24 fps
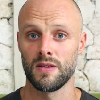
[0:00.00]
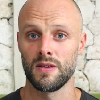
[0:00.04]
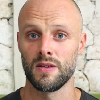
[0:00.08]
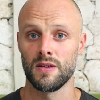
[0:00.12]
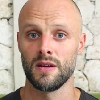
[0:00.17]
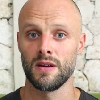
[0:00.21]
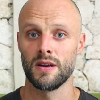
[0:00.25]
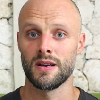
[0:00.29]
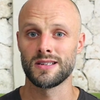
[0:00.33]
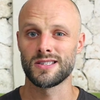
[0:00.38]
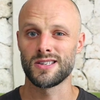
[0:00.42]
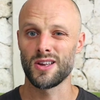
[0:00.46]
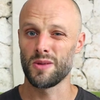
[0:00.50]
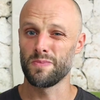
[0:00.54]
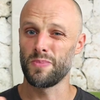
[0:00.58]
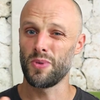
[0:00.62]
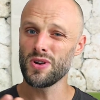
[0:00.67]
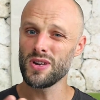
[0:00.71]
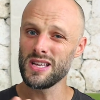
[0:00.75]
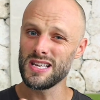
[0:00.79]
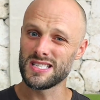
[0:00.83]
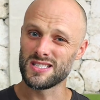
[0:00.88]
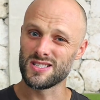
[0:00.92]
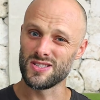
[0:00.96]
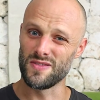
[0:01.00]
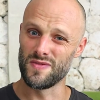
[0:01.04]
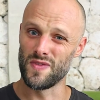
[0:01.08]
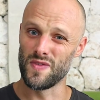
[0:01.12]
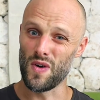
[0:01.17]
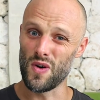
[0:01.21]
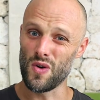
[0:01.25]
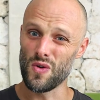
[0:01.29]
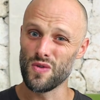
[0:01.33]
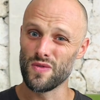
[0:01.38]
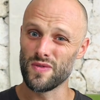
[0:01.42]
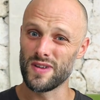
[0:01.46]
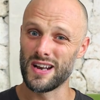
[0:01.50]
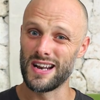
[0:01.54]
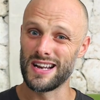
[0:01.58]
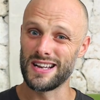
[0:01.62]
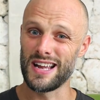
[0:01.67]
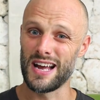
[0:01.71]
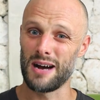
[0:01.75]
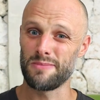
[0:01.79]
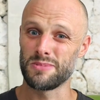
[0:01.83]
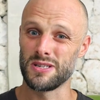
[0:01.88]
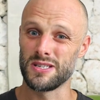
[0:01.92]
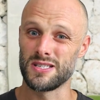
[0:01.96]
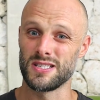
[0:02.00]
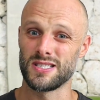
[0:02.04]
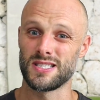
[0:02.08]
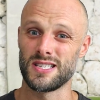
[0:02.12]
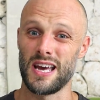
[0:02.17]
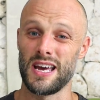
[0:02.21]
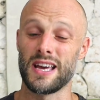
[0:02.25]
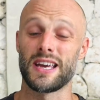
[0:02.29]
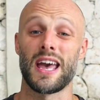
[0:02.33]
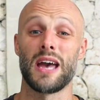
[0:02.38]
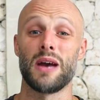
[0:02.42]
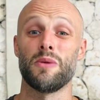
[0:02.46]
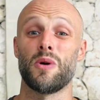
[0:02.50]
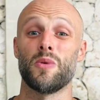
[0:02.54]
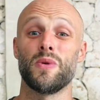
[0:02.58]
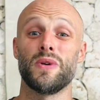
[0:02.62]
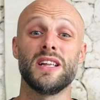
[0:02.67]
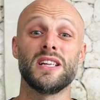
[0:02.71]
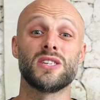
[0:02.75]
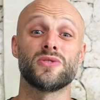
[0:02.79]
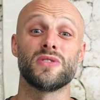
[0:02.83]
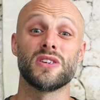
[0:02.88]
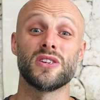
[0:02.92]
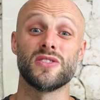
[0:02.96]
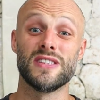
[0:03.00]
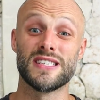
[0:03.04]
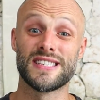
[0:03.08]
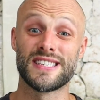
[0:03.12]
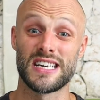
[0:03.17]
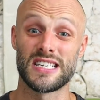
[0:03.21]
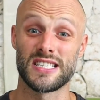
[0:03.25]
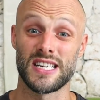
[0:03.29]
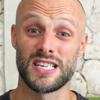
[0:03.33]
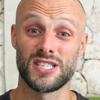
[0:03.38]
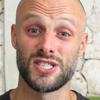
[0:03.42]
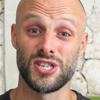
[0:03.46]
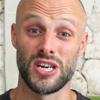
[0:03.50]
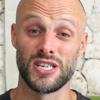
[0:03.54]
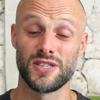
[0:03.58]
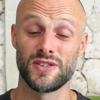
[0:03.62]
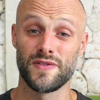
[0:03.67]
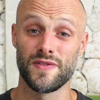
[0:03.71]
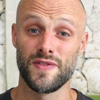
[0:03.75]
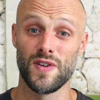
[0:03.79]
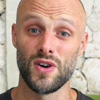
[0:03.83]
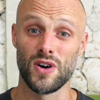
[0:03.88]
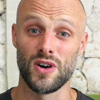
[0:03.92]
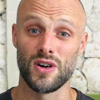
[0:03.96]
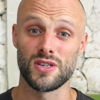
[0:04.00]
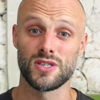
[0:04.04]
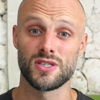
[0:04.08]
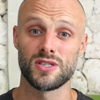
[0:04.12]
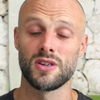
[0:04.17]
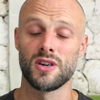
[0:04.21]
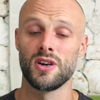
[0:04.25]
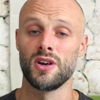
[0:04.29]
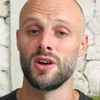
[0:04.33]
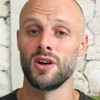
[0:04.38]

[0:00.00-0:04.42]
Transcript: So the body is evolved and adapted to say, okay, well, we need to increase gas exchange first.